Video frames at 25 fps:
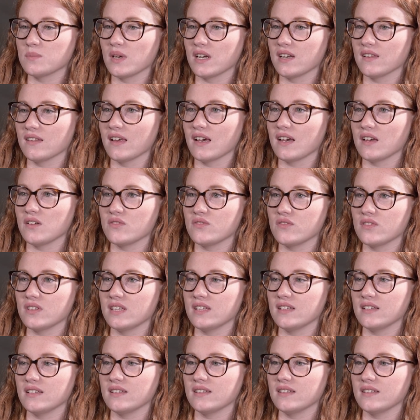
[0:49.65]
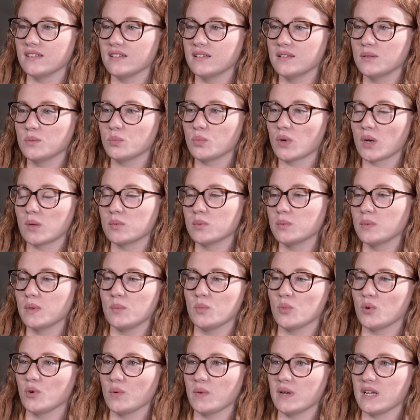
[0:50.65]
my life in probably
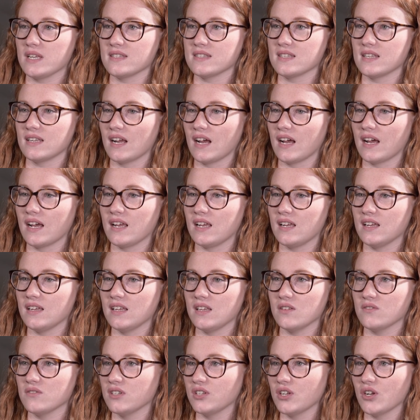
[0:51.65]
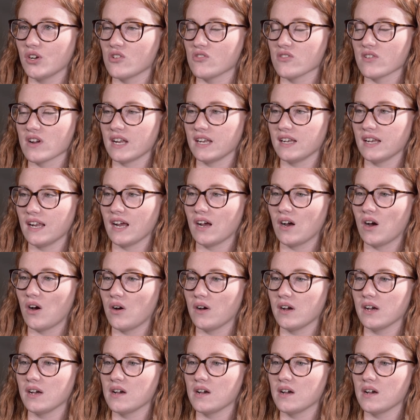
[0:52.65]
more ways than I even know right now.